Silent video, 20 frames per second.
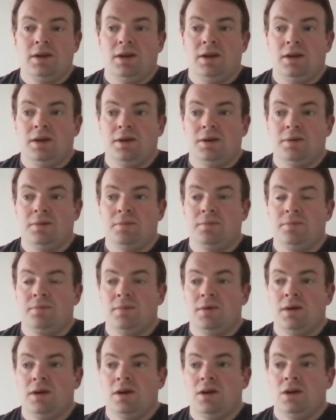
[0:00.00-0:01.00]

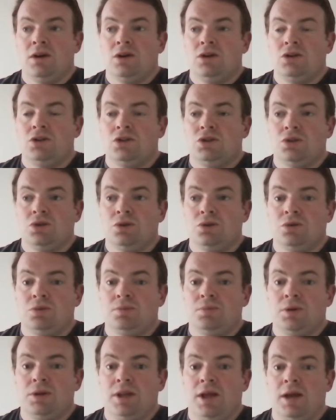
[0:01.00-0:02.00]

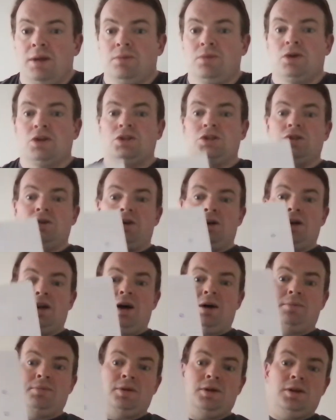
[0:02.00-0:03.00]
But then what started
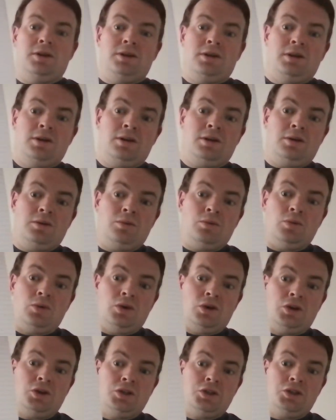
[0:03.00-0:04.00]
happening
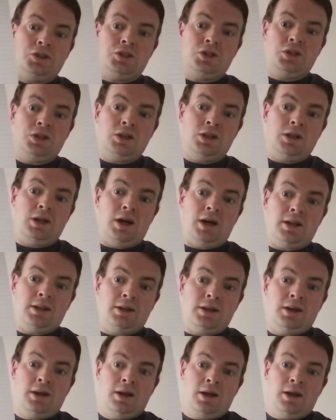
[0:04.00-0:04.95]
was that